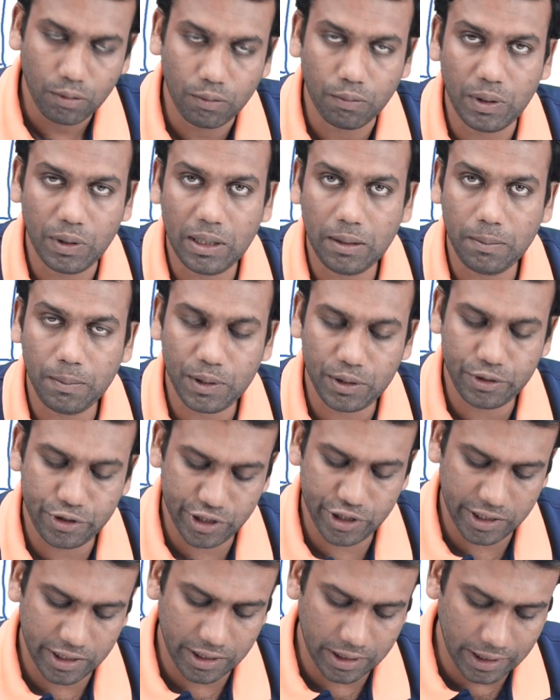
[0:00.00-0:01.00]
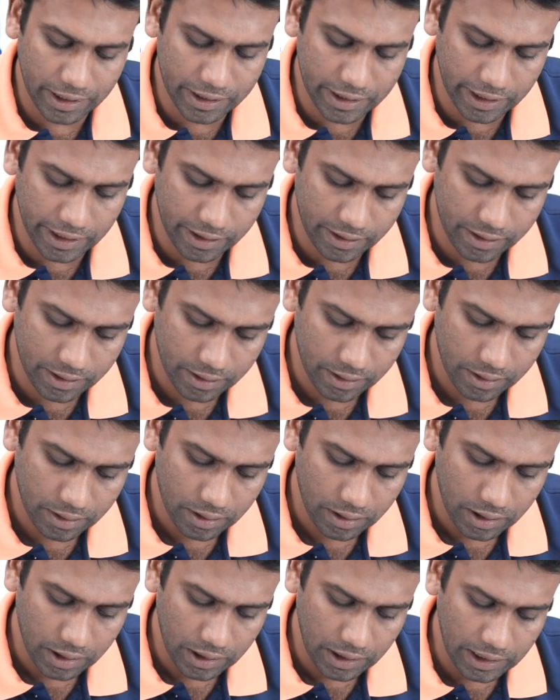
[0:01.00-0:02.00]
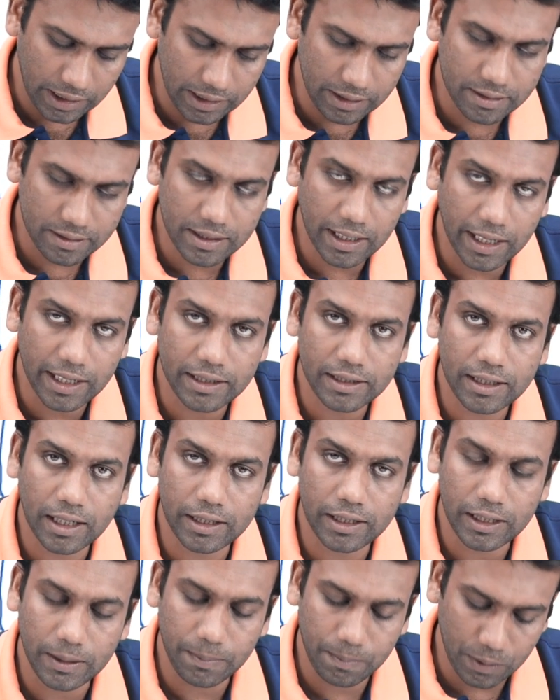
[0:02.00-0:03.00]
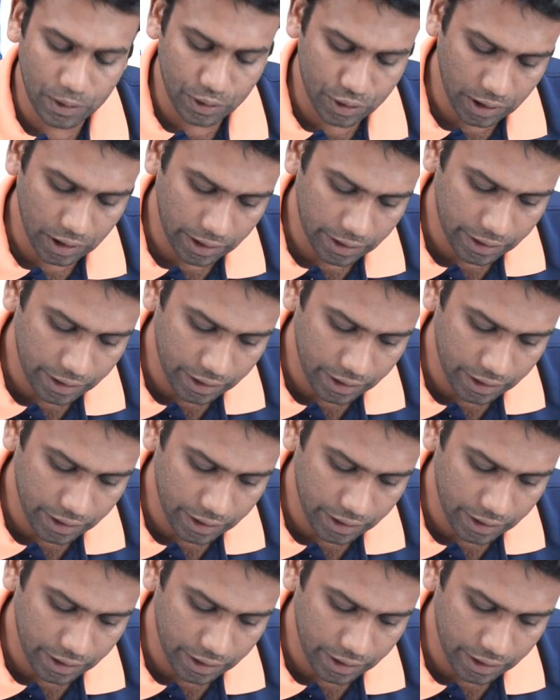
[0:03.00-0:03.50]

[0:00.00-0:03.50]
will be generated inside the depletion